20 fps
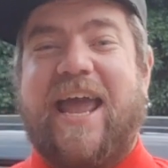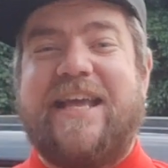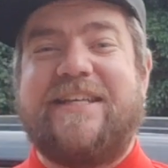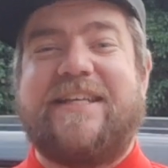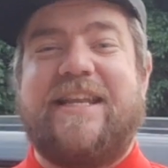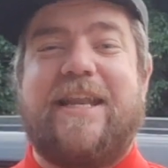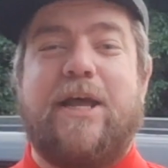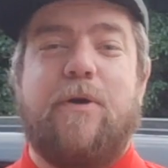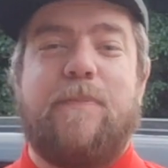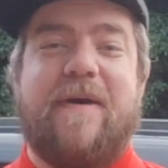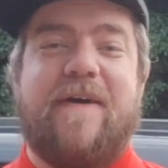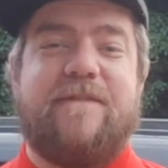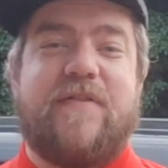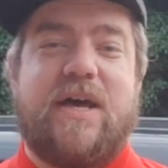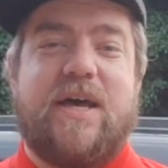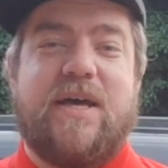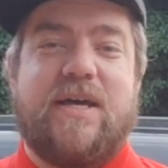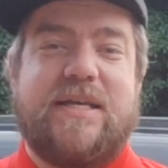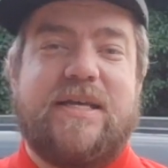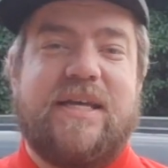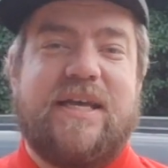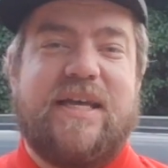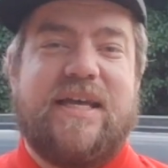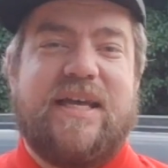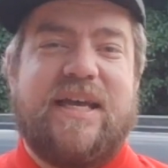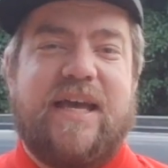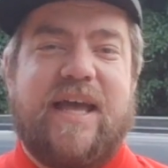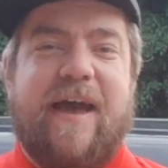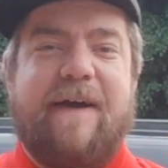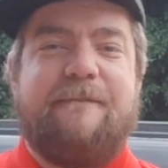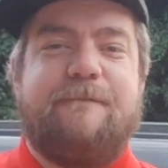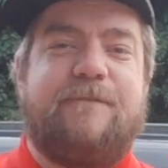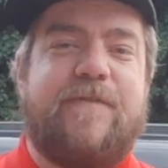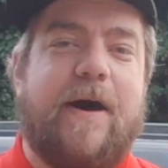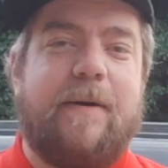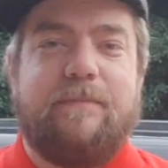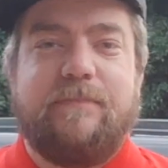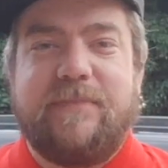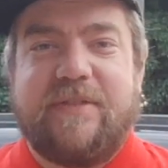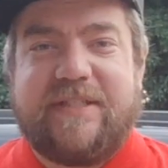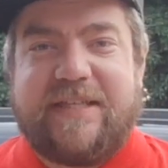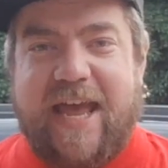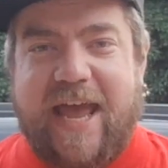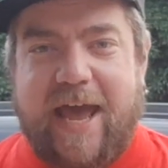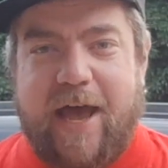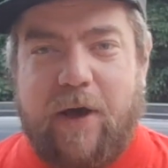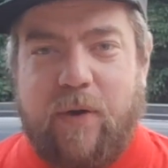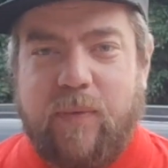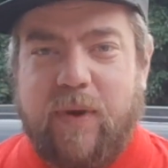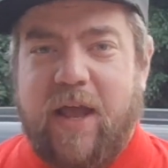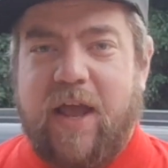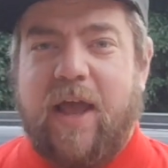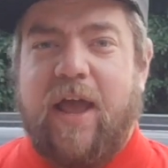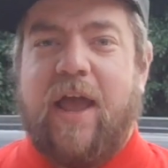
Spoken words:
is a little bit of a thumbs down.